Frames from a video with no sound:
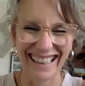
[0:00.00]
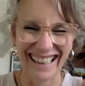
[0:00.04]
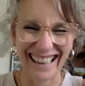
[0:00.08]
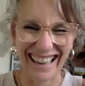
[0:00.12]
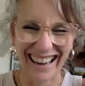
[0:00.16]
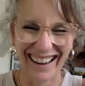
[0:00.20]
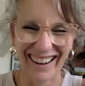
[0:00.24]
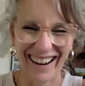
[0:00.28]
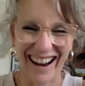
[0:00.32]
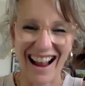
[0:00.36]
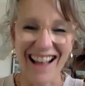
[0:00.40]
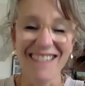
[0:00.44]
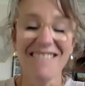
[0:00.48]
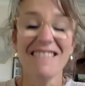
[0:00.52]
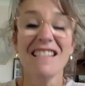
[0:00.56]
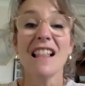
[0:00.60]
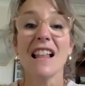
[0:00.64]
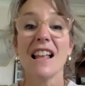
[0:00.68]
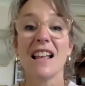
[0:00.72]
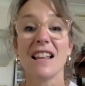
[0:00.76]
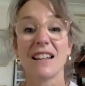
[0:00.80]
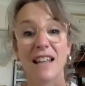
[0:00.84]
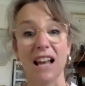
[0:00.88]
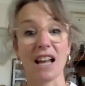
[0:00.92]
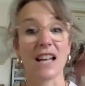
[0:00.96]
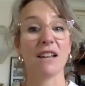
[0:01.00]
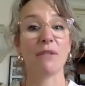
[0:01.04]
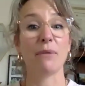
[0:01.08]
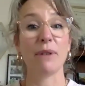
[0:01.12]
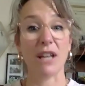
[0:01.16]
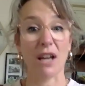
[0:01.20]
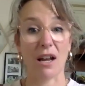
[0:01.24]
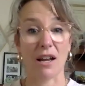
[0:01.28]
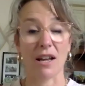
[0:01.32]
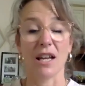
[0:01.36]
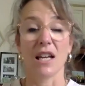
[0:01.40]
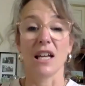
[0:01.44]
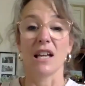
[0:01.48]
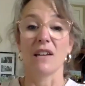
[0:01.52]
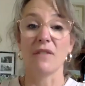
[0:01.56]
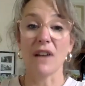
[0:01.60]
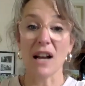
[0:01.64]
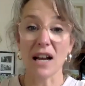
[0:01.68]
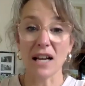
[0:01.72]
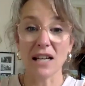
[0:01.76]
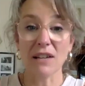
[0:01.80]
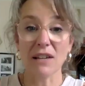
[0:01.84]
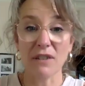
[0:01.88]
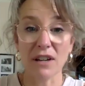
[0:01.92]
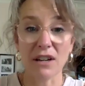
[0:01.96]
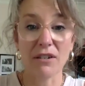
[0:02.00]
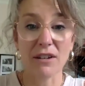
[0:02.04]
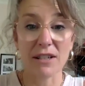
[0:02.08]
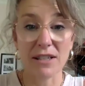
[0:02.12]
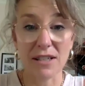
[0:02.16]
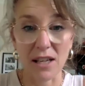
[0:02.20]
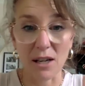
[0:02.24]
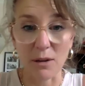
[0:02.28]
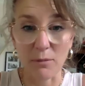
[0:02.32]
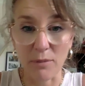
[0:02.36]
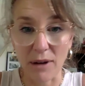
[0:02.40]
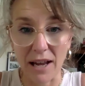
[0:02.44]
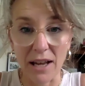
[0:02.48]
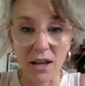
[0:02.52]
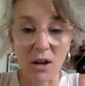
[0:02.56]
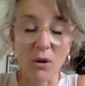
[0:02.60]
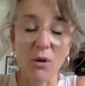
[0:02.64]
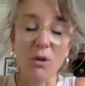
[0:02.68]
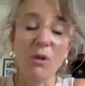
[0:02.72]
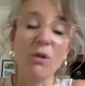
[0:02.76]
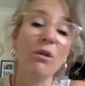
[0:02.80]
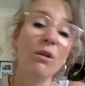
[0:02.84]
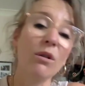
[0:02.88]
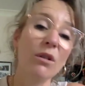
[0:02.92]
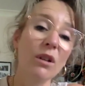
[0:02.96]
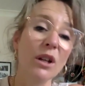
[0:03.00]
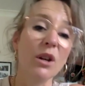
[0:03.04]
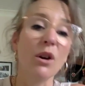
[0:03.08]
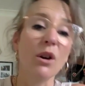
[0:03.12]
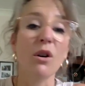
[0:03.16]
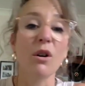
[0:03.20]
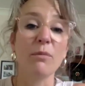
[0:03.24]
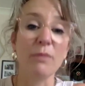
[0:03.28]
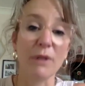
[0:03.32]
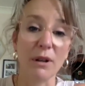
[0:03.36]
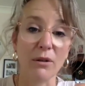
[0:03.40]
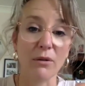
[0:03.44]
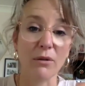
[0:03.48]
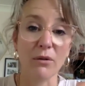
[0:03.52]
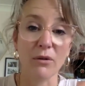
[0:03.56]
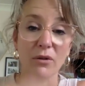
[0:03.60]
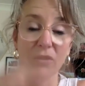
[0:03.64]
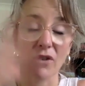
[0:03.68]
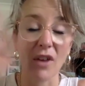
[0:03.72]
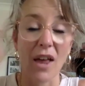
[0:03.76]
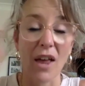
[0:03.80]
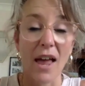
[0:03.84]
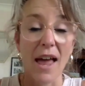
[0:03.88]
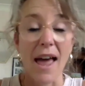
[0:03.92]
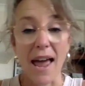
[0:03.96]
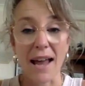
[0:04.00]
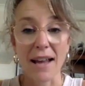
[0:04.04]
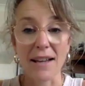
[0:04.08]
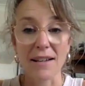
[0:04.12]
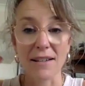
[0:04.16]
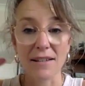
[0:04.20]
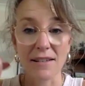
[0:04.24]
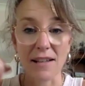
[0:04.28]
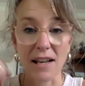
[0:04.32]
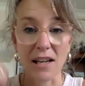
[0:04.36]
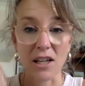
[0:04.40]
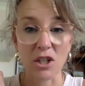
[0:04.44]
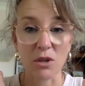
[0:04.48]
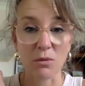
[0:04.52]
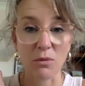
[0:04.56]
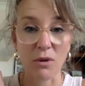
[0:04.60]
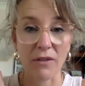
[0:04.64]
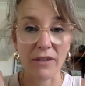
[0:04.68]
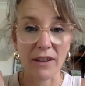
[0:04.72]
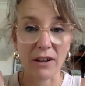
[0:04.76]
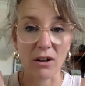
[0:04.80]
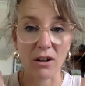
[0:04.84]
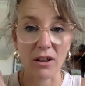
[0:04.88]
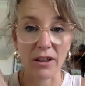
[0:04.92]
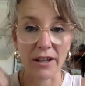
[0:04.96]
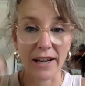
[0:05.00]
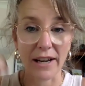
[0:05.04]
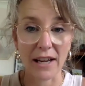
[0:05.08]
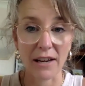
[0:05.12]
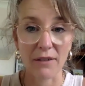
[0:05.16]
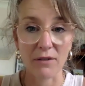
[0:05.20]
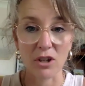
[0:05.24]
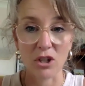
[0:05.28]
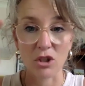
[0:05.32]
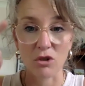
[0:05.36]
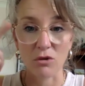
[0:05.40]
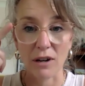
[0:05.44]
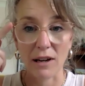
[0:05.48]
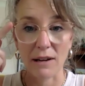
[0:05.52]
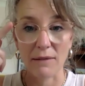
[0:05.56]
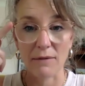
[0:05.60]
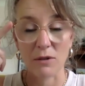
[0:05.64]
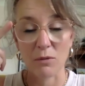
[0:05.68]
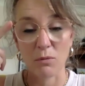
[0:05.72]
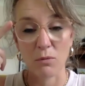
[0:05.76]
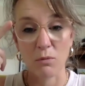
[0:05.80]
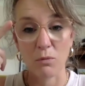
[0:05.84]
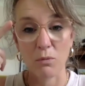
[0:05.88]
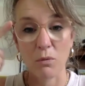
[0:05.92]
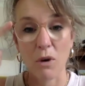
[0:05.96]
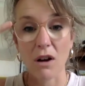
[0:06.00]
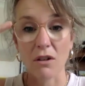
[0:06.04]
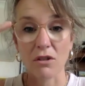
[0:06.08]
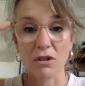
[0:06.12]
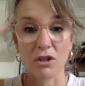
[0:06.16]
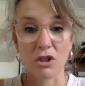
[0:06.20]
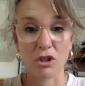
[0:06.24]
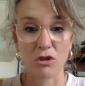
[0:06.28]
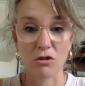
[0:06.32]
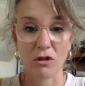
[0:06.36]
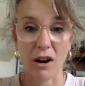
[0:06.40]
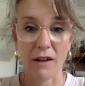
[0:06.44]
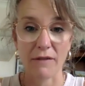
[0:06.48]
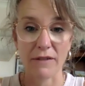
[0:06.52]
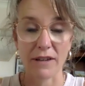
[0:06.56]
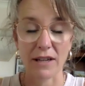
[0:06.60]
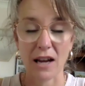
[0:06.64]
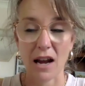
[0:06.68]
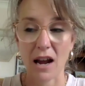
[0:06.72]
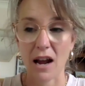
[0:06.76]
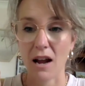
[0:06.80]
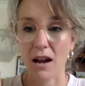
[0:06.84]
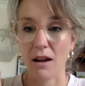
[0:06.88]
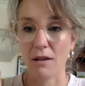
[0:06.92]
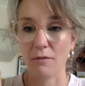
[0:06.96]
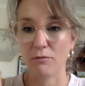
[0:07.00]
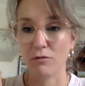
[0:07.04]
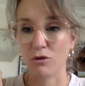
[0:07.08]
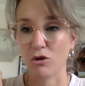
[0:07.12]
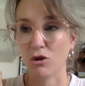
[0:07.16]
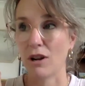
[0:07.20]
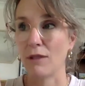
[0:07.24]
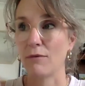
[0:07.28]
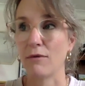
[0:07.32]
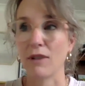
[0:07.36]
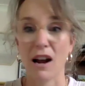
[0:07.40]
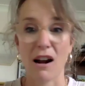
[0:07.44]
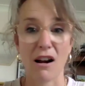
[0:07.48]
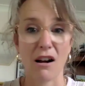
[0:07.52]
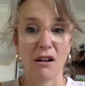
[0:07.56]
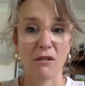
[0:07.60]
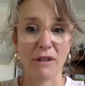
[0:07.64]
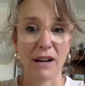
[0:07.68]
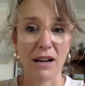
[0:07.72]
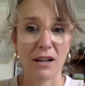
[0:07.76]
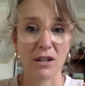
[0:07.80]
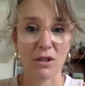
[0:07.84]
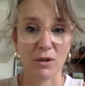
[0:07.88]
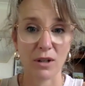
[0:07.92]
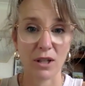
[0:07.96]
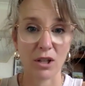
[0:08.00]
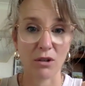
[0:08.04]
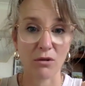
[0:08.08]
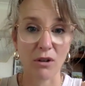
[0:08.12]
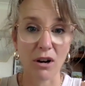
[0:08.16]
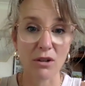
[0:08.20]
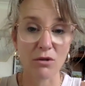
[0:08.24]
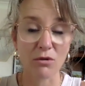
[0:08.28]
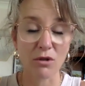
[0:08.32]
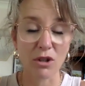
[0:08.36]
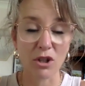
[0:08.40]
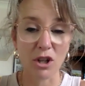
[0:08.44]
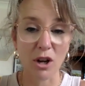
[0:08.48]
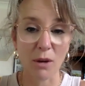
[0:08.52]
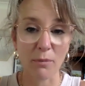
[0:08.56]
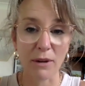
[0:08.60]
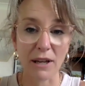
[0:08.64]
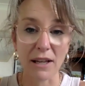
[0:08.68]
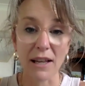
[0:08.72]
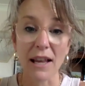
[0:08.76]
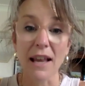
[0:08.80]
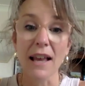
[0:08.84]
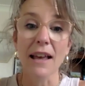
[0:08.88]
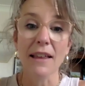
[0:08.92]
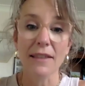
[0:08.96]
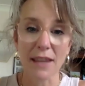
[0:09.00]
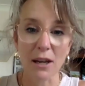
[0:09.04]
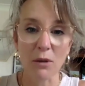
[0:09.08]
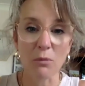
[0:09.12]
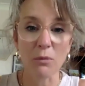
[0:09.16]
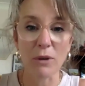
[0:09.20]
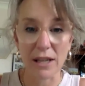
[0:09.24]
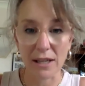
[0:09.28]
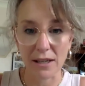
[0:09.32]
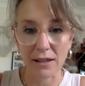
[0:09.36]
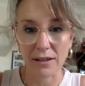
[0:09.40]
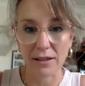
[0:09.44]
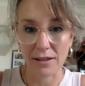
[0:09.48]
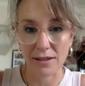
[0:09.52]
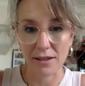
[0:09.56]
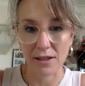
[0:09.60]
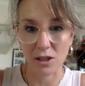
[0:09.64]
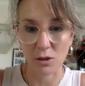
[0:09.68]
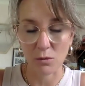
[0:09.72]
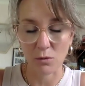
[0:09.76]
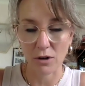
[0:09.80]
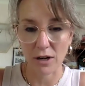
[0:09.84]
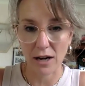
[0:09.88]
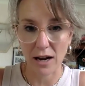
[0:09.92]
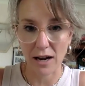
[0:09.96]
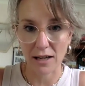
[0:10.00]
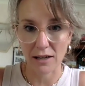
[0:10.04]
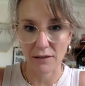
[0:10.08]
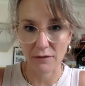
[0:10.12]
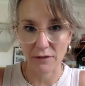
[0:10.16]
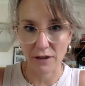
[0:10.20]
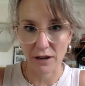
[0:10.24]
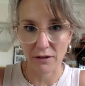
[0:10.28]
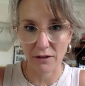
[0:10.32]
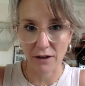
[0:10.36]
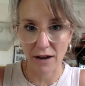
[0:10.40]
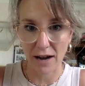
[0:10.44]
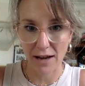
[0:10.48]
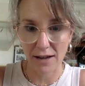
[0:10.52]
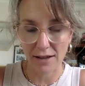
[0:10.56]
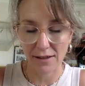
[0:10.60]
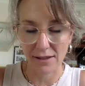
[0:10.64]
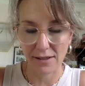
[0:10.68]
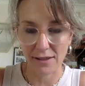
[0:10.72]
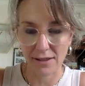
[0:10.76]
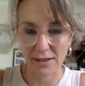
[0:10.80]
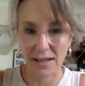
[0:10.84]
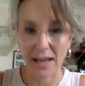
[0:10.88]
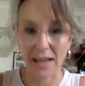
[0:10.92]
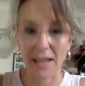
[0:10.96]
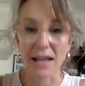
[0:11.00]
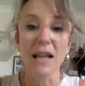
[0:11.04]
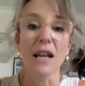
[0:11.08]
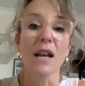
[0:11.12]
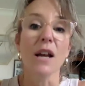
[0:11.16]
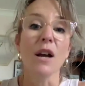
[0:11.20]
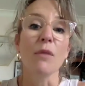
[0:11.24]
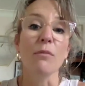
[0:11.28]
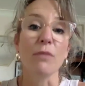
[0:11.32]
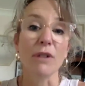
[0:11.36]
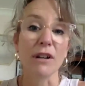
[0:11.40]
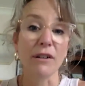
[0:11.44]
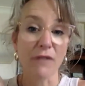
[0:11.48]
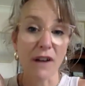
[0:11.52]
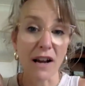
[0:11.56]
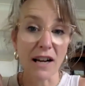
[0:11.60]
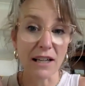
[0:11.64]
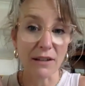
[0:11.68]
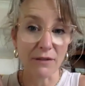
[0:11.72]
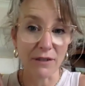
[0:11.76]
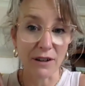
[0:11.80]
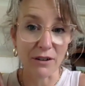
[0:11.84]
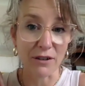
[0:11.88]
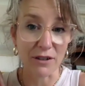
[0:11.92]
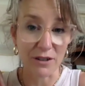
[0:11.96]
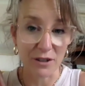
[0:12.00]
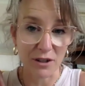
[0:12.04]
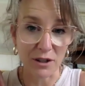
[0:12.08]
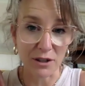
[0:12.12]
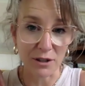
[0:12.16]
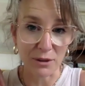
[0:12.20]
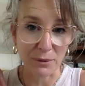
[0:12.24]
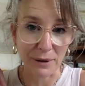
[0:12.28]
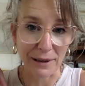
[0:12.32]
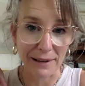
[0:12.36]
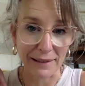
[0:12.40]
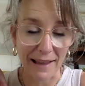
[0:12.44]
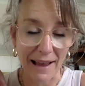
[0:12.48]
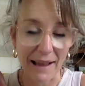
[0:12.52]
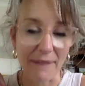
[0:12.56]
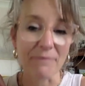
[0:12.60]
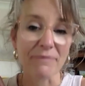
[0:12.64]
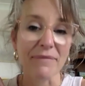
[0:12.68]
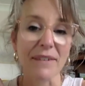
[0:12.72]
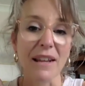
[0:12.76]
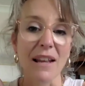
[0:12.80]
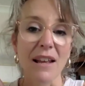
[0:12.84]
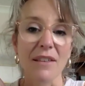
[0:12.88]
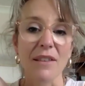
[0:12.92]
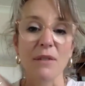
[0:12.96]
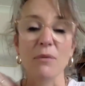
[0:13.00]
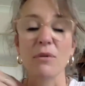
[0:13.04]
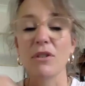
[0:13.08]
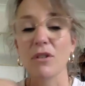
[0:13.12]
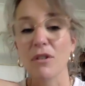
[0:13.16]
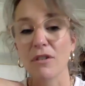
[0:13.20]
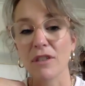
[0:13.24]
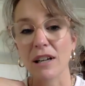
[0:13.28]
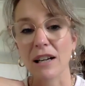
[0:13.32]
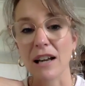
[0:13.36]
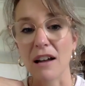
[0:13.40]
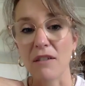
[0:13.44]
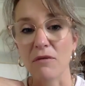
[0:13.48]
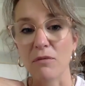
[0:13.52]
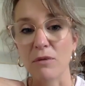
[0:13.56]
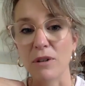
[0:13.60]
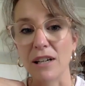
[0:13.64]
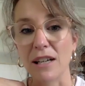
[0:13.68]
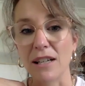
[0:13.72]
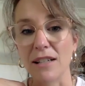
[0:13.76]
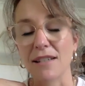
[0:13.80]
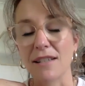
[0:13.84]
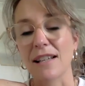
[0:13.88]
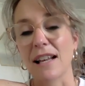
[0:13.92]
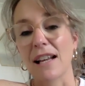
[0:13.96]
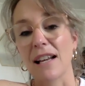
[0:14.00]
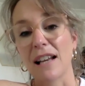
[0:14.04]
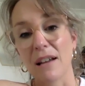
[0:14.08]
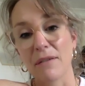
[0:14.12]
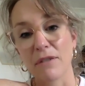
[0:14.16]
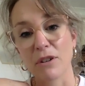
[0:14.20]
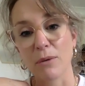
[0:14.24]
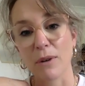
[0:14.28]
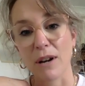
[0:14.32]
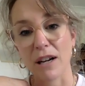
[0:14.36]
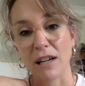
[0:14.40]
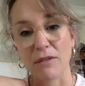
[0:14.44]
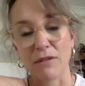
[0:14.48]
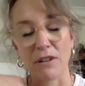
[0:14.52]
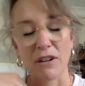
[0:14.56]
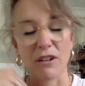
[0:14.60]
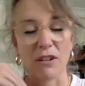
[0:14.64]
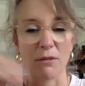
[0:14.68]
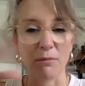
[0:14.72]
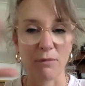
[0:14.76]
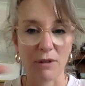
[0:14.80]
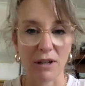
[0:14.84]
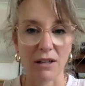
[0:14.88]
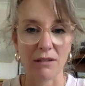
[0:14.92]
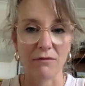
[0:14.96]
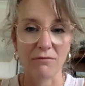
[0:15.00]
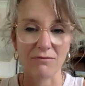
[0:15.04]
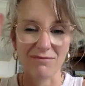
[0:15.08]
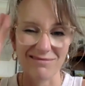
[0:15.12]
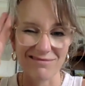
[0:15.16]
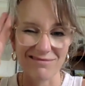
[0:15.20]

All right. Now here we go. If Auntie Vera is going to pay all your bills and send you on the holiday of your dreams whilst you drive your dream car around doing the grocery shopping, then we can listen to what Auntie Vera has to say. But if Auntie Vera is not doing that, then with all the love, we need to say, love you, Auntie Vera, but